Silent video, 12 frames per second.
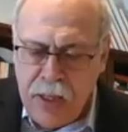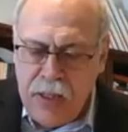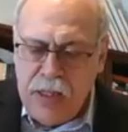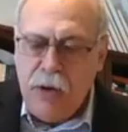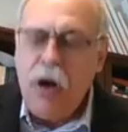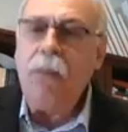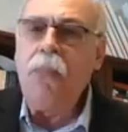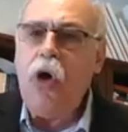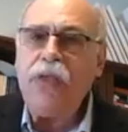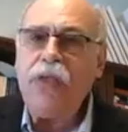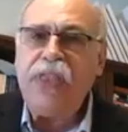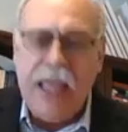there are
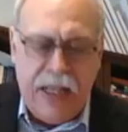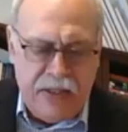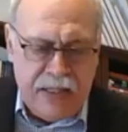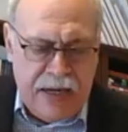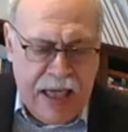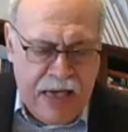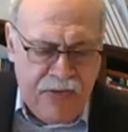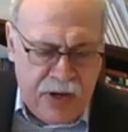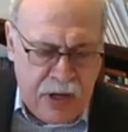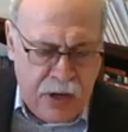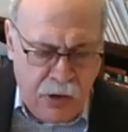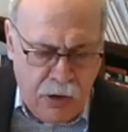more things in heaven
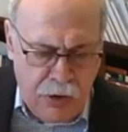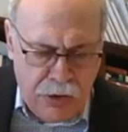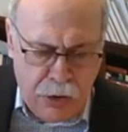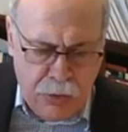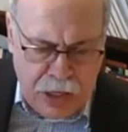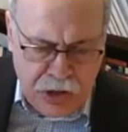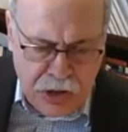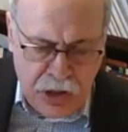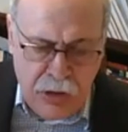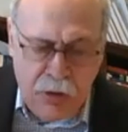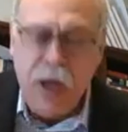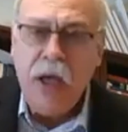and earth,
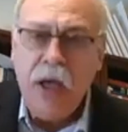Horatio,